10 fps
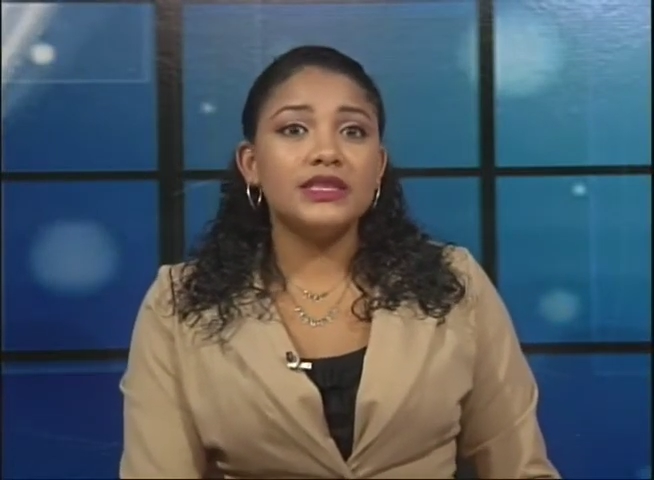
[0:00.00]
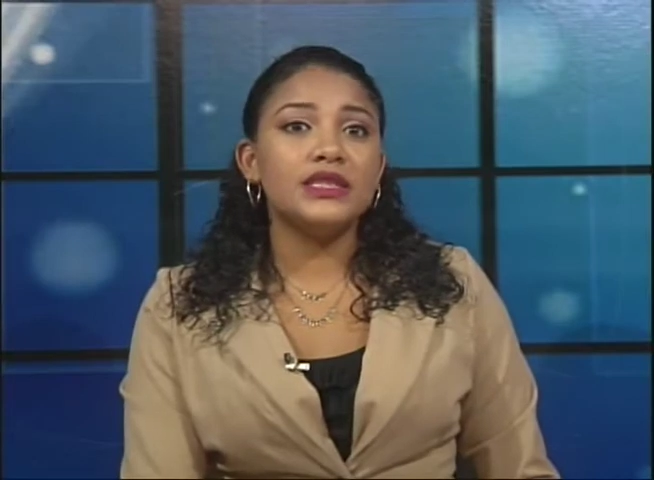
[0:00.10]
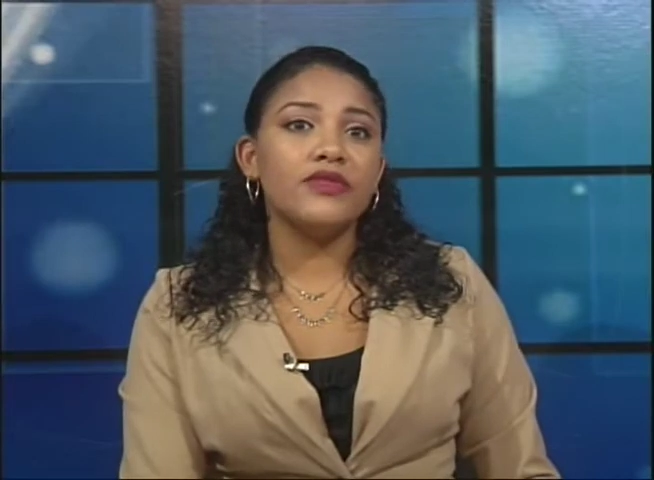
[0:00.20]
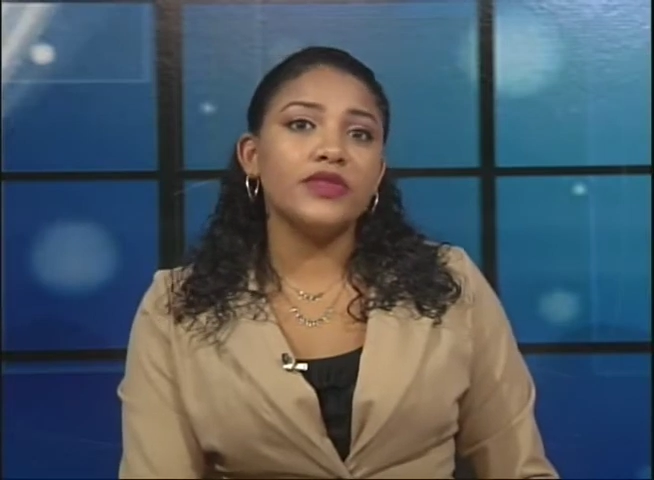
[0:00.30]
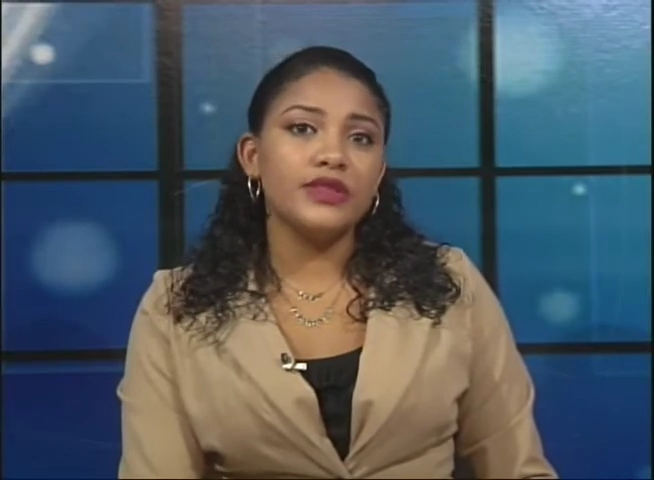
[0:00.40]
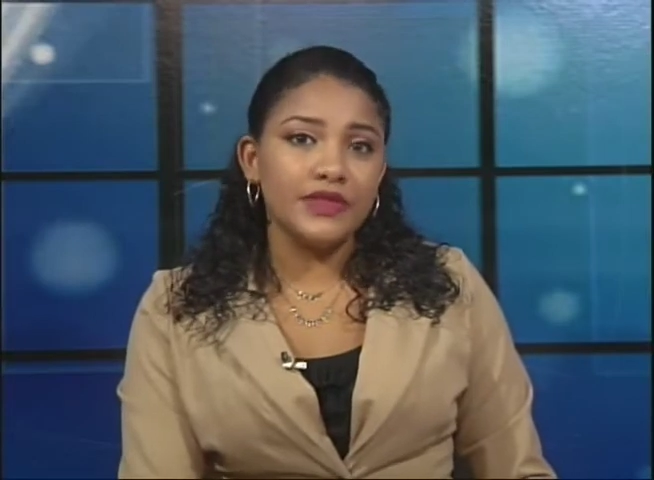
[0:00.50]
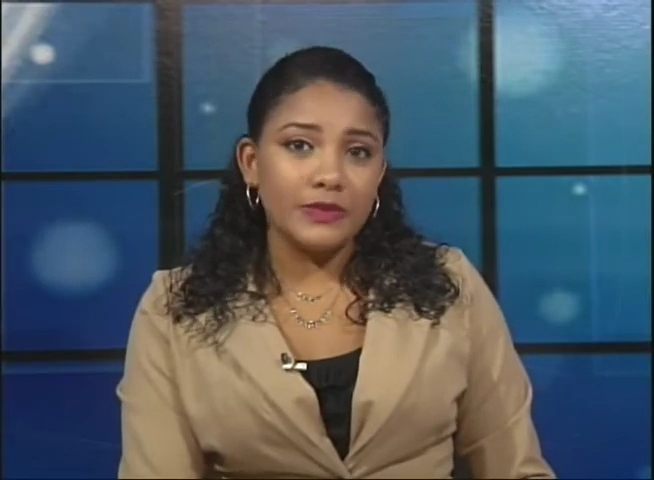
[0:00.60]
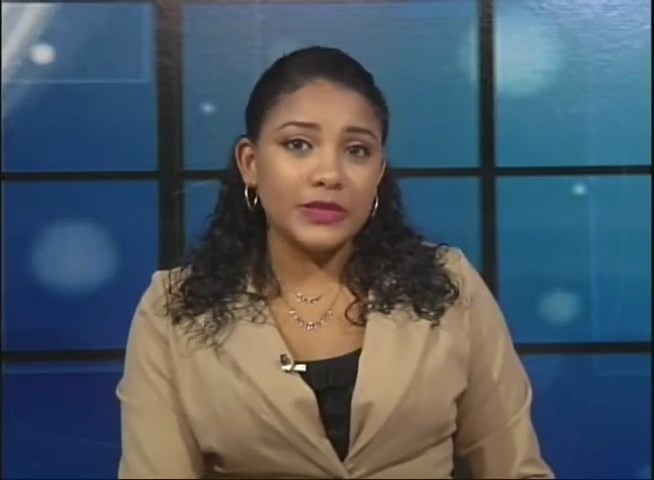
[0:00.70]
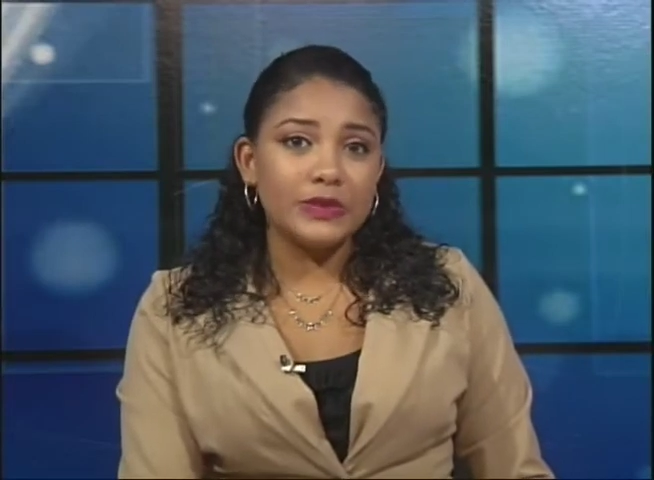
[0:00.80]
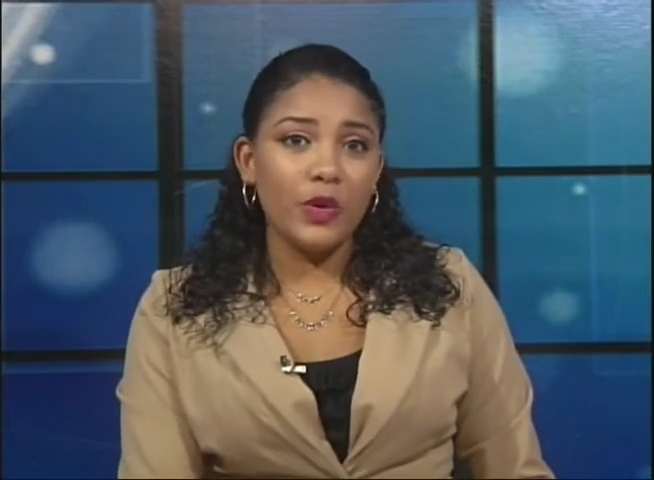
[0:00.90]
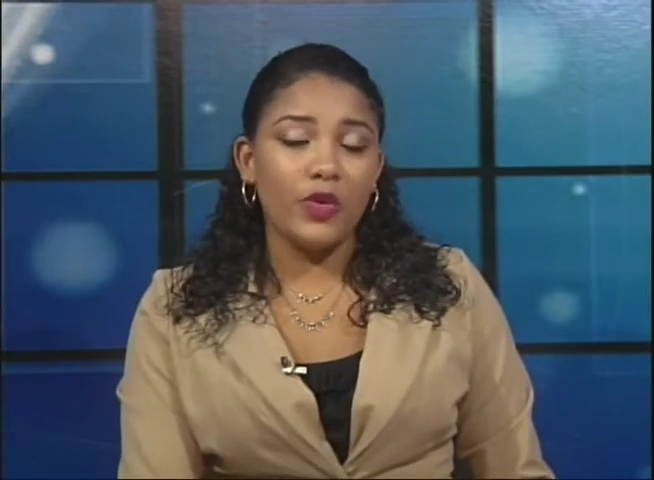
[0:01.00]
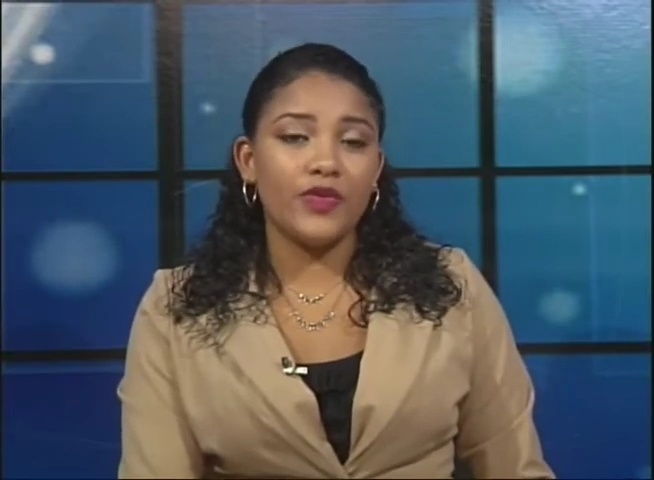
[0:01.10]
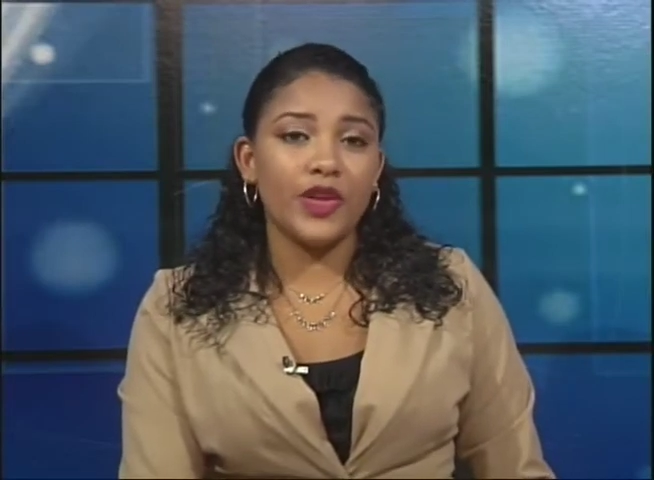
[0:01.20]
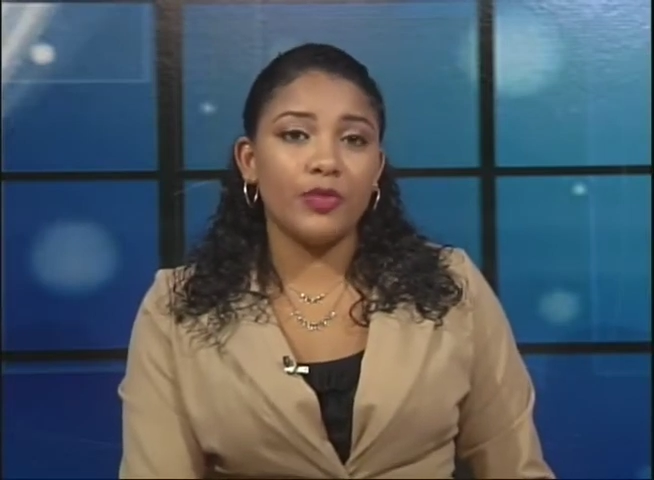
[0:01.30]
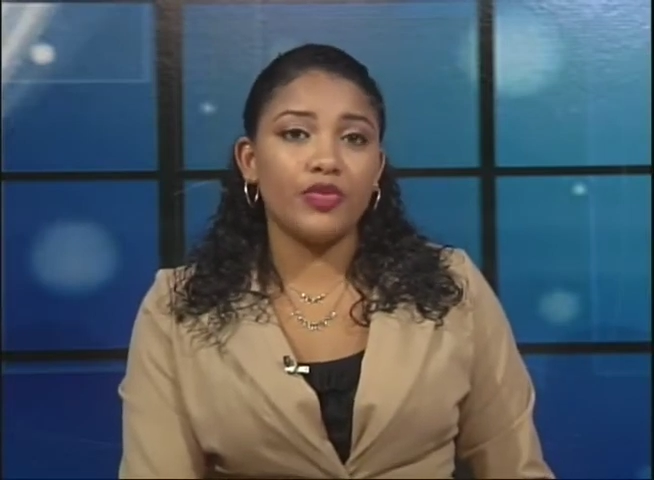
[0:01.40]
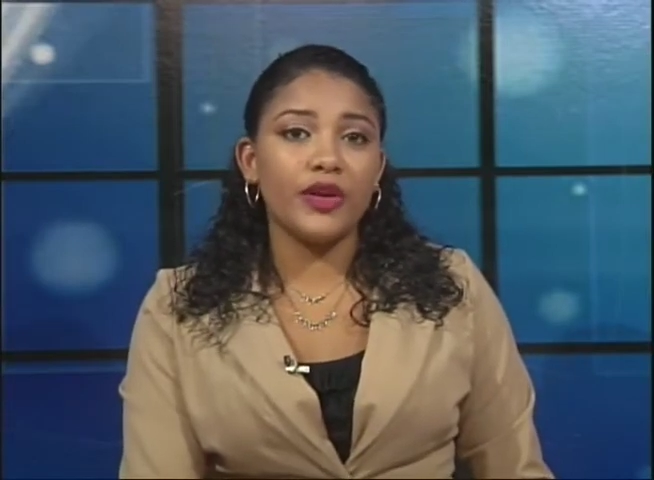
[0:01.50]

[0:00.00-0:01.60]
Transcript: several of them spoke of their